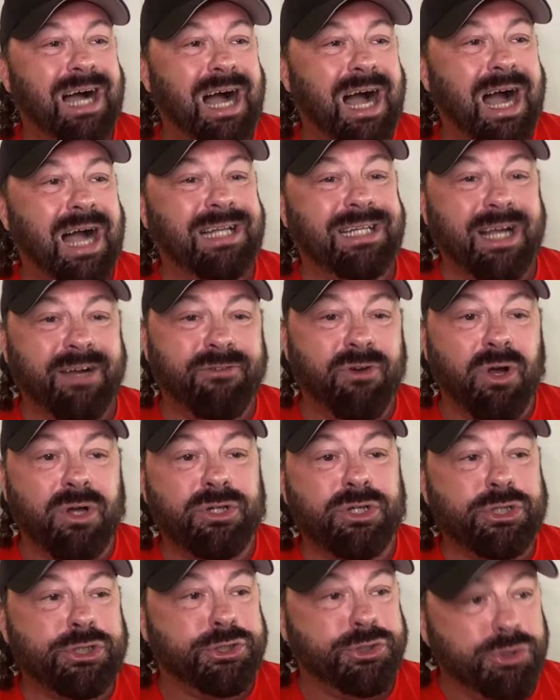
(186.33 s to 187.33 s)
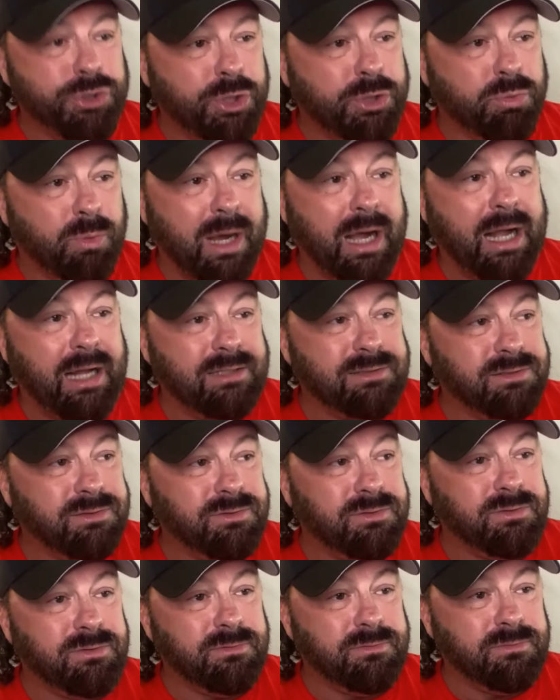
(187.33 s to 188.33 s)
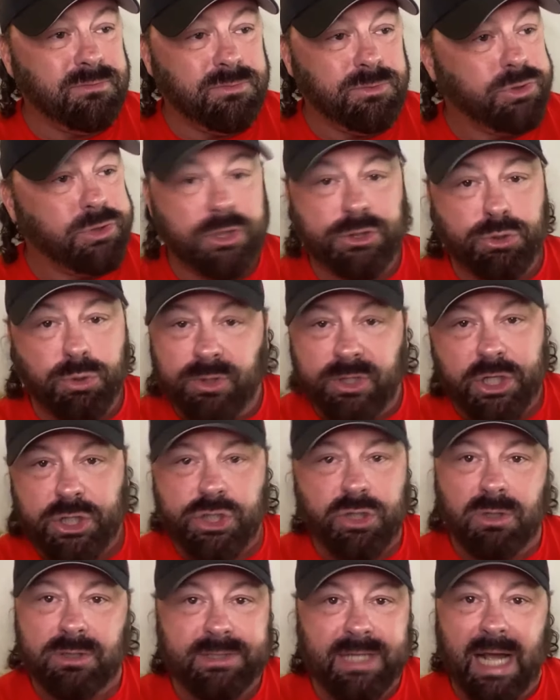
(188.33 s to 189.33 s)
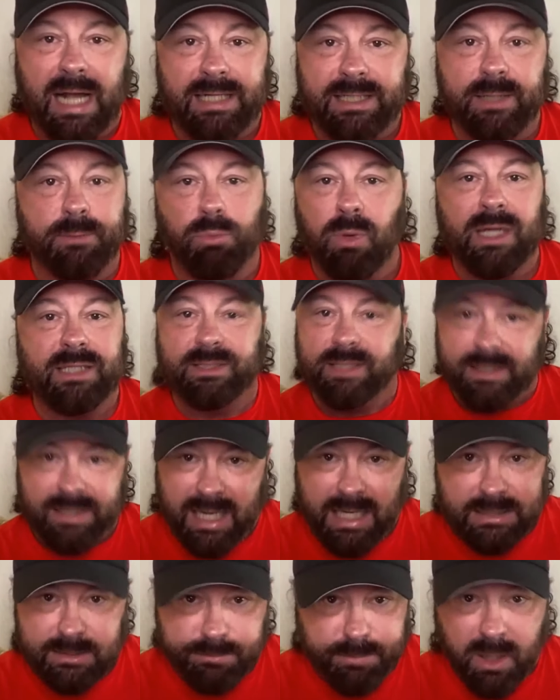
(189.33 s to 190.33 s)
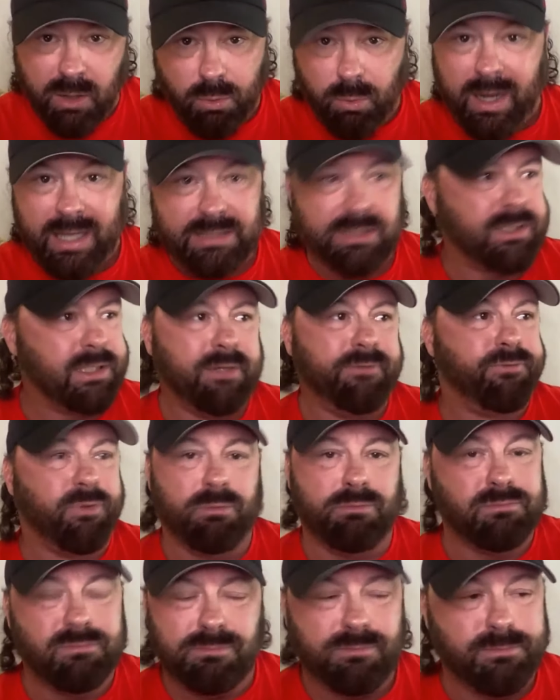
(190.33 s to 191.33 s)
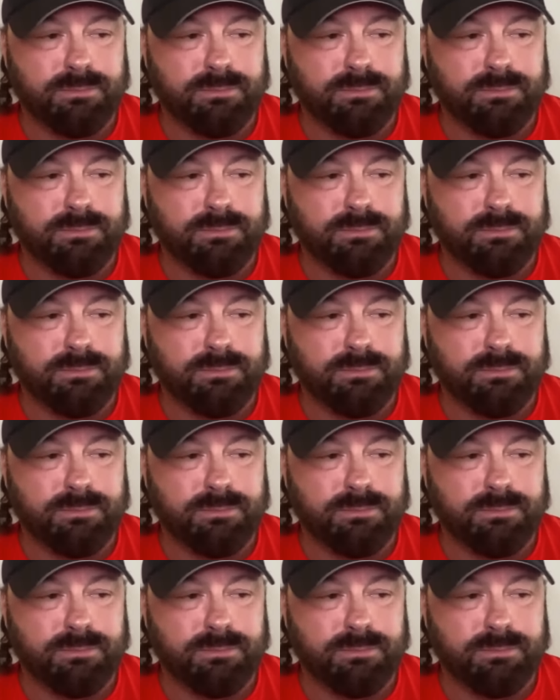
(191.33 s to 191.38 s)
I never understood why... The traditional tag team wrestling that has built wrestling from